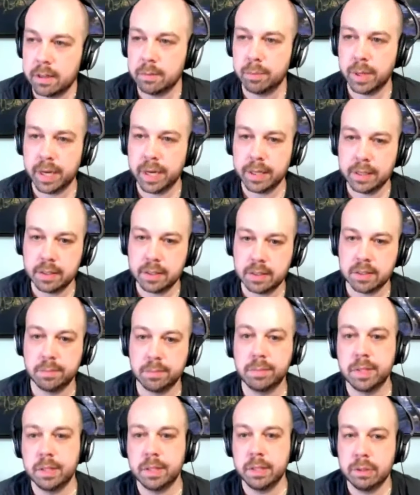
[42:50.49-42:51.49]
combining
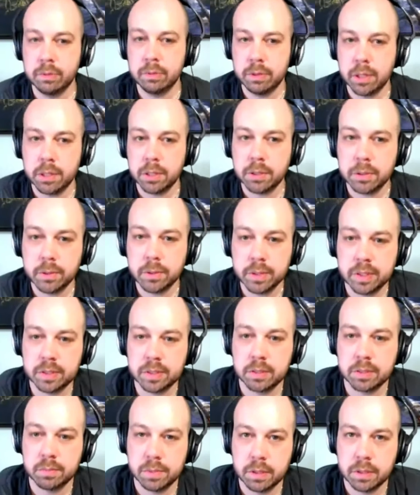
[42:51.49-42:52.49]
something you know
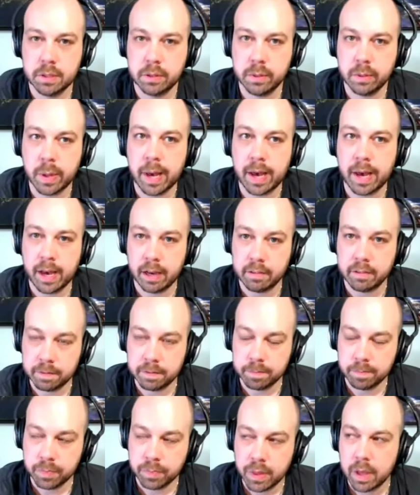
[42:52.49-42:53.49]
with something you
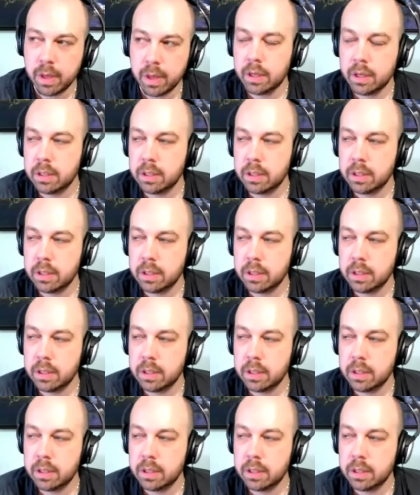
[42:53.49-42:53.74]
have.